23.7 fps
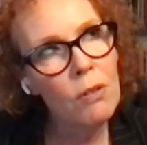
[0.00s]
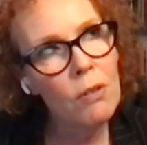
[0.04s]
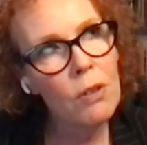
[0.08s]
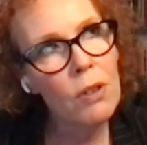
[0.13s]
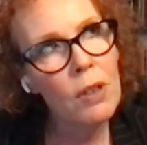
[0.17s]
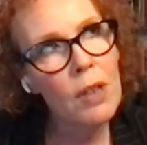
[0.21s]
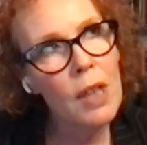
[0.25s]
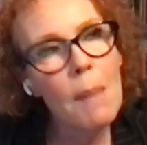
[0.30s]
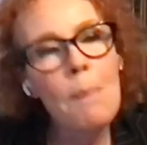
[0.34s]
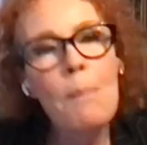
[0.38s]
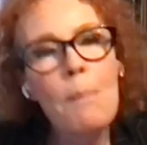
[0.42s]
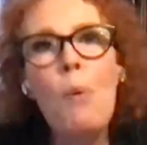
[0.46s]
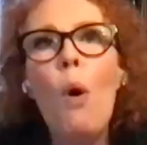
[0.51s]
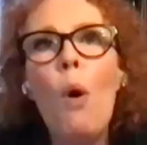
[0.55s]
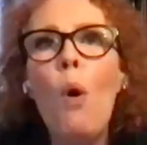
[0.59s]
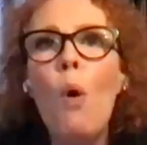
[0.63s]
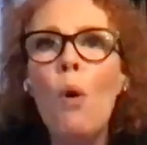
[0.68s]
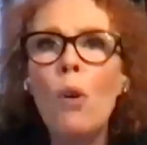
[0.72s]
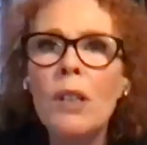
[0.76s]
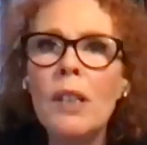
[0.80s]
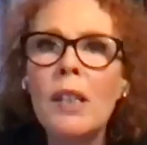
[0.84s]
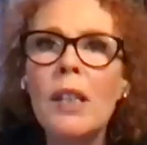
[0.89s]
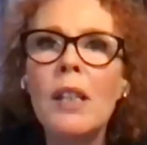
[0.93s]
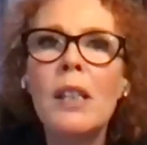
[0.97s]
the
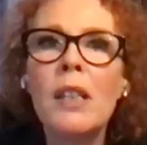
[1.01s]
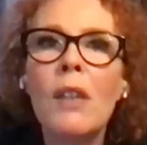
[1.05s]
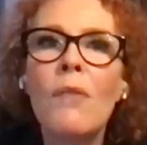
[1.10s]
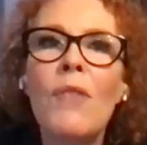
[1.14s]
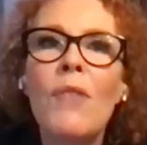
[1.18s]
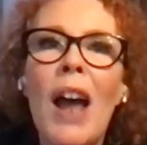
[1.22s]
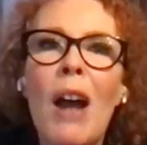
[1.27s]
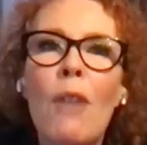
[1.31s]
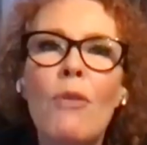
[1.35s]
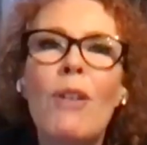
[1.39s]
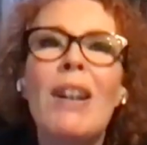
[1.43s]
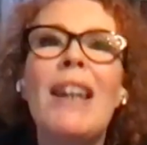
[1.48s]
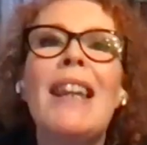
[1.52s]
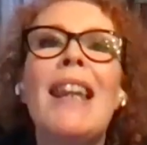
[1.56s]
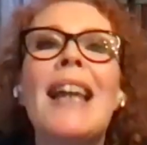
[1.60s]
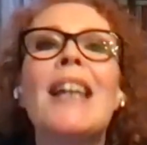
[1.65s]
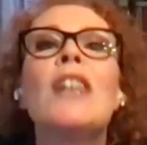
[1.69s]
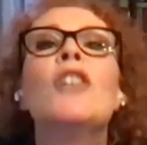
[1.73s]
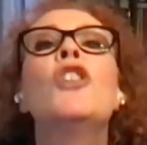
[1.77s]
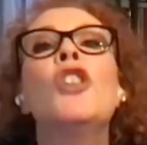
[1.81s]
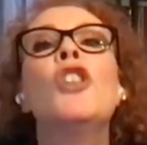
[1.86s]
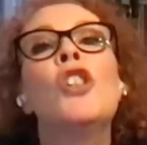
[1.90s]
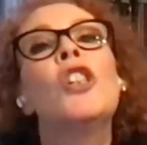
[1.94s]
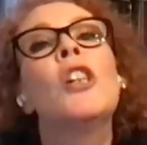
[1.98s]
importance of that
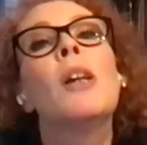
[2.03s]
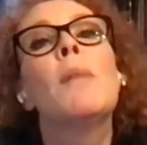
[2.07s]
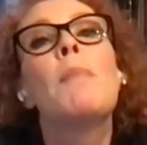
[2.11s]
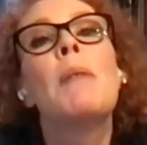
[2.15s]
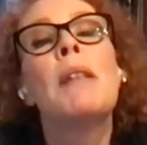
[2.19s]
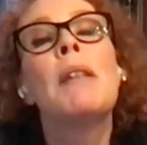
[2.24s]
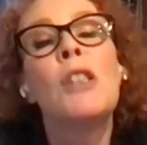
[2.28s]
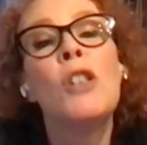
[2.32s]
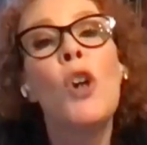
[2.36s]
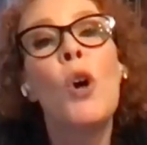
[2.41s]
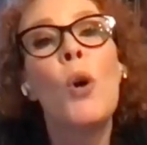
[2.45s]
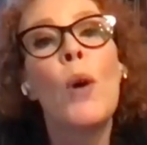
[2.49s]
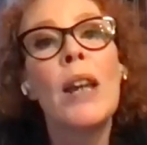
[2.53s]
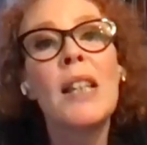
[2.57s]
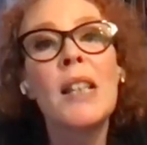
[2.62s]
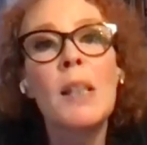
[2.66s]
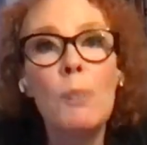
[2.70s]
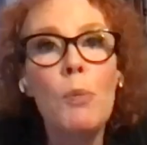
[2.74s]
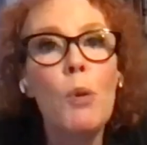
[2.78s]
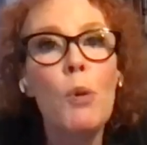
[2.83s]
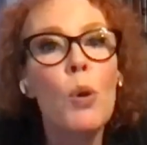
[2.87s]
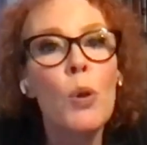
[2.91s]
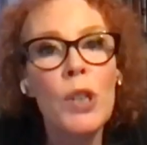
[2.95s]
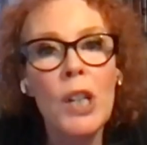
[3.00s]
relationship is not
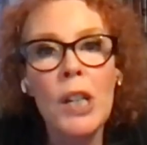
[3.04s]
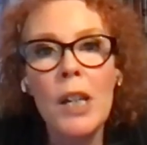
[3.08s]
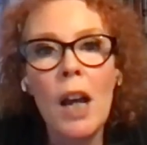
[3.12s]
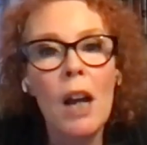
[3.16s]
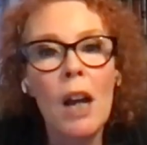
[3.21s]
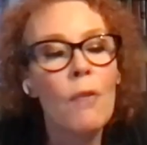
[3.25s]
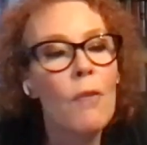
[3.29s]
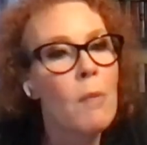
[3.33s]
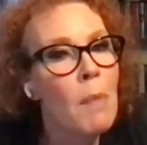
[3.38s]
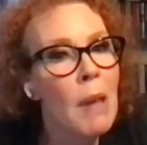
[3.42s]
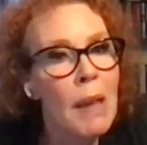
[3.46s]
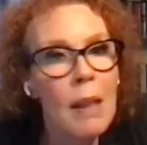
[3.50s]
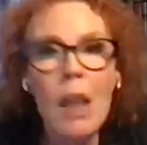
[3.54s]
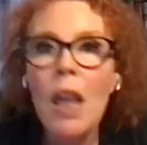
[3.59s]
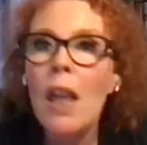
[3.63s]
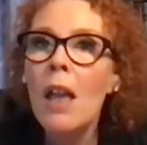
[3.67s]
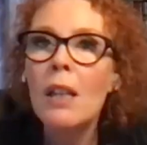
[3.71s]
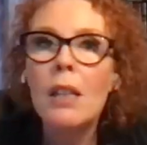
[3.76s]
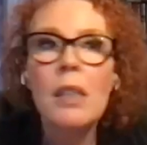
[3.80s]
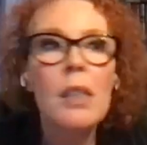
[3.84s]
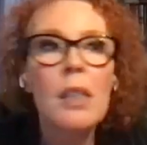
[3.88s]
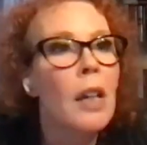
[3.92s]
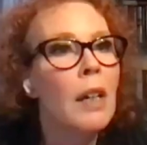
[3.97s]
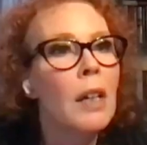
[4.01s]
explored enough. I mean,
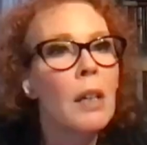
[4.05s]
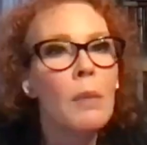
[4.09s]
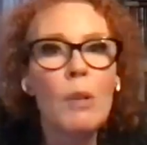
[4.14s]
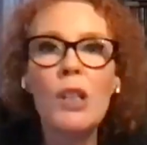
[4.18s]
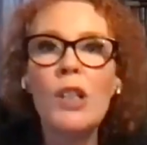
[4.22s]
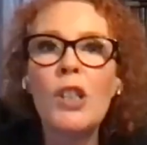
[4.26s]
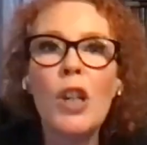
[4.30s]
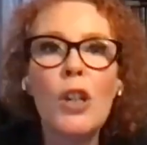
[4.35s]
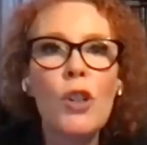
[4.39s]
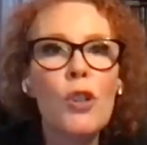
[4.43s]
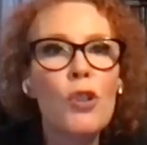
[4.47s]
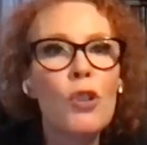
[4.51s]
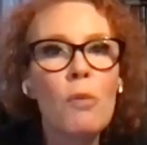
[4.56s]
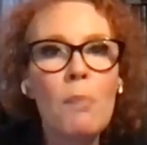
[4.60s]
certainly with social